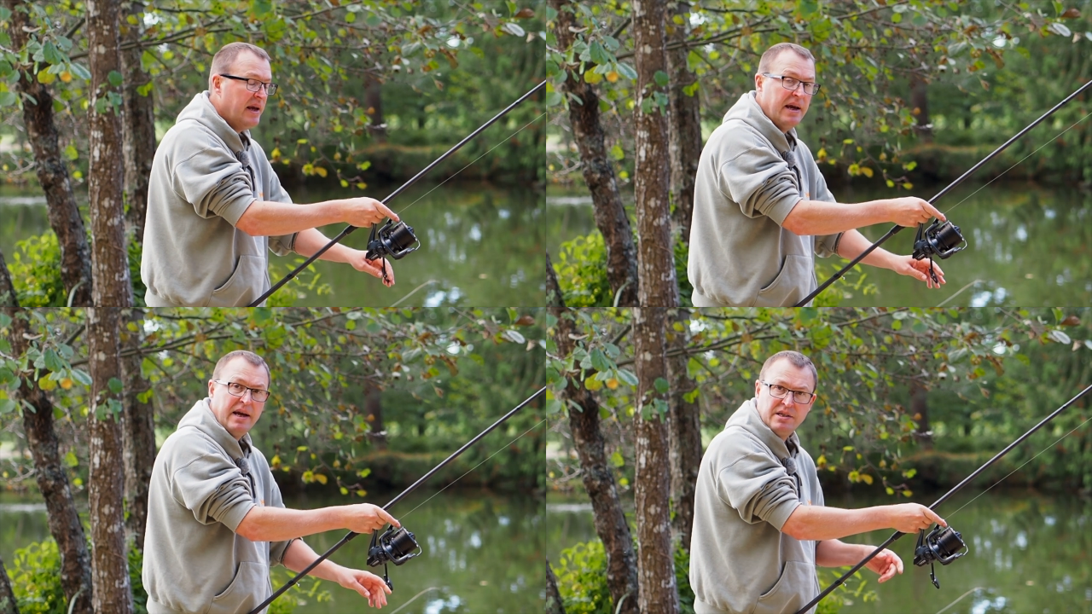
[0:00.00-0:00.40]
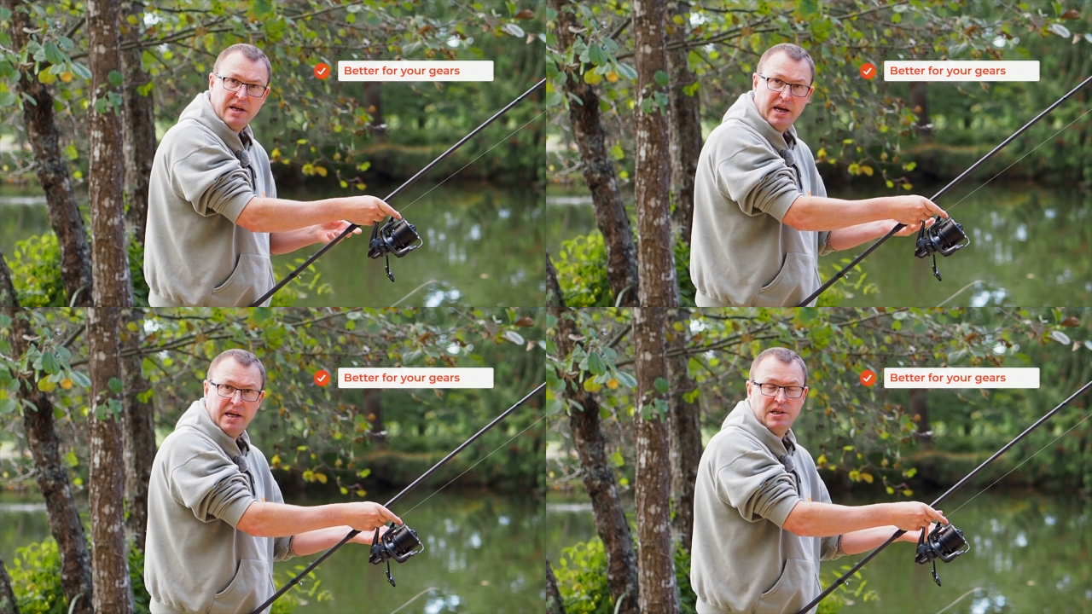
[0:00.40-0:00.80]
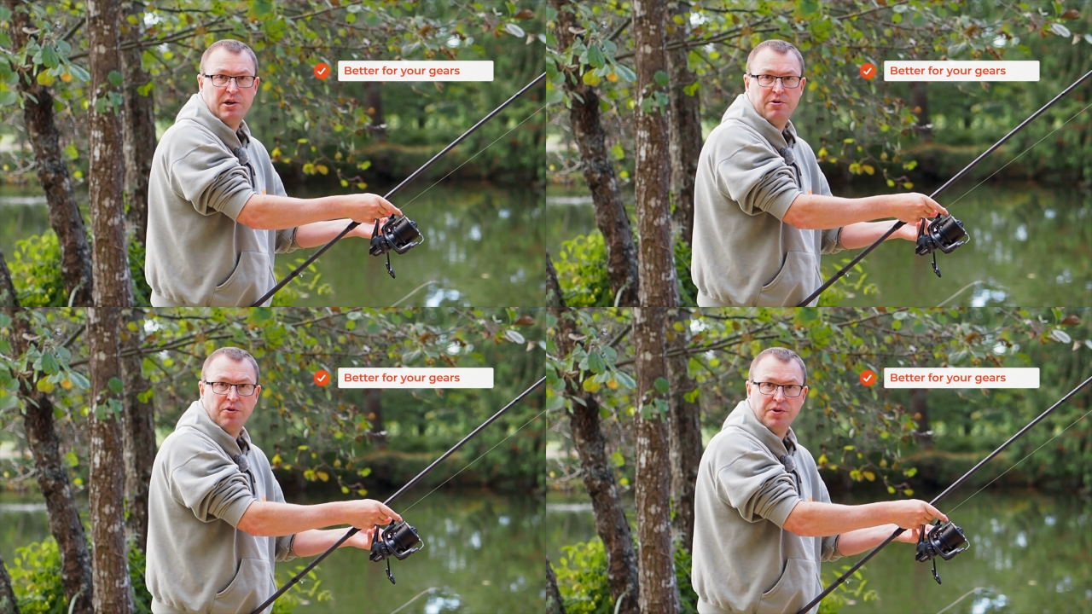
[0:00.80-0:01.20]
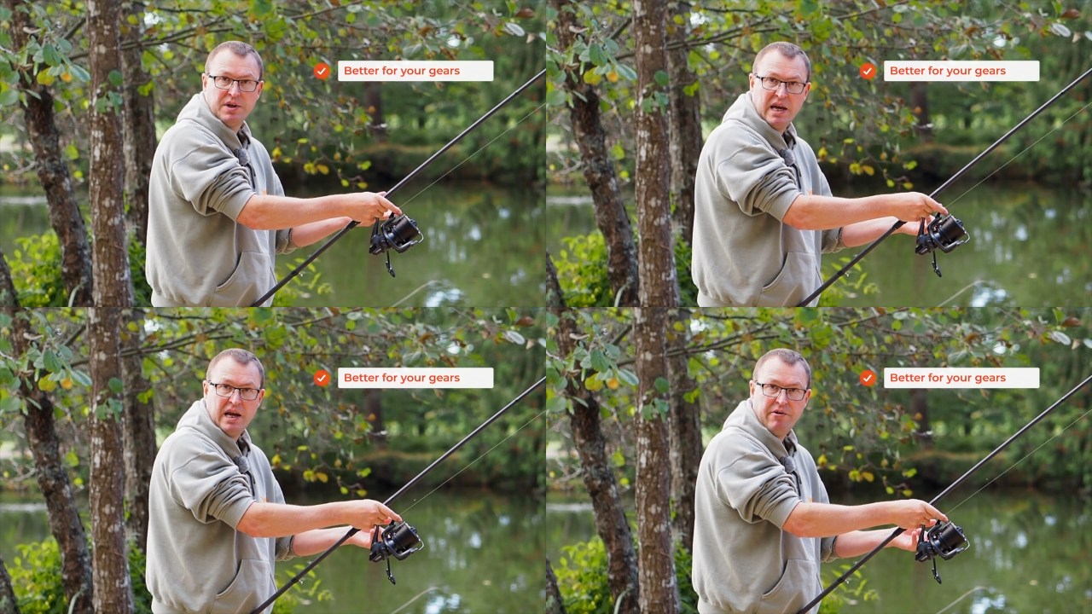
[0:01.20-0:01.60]
It's easier on the
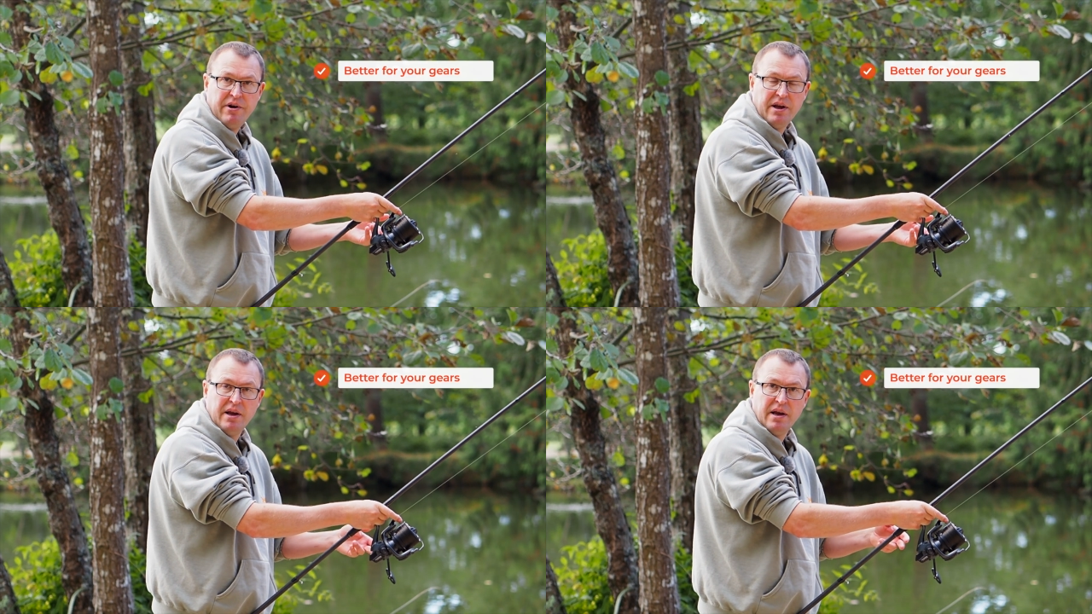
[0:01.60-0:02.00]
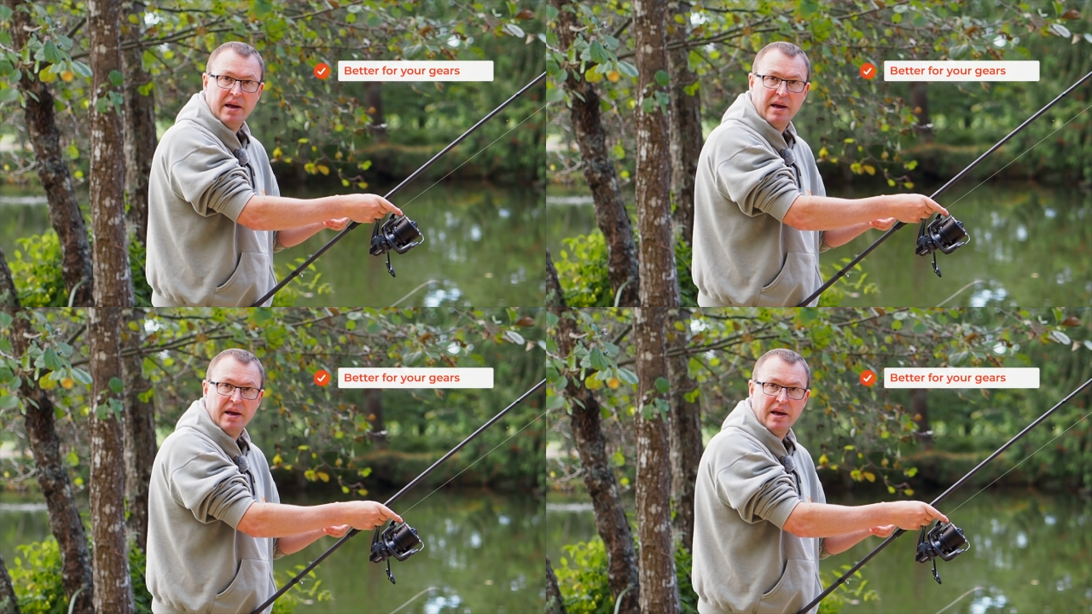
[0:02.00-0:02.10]
gearing,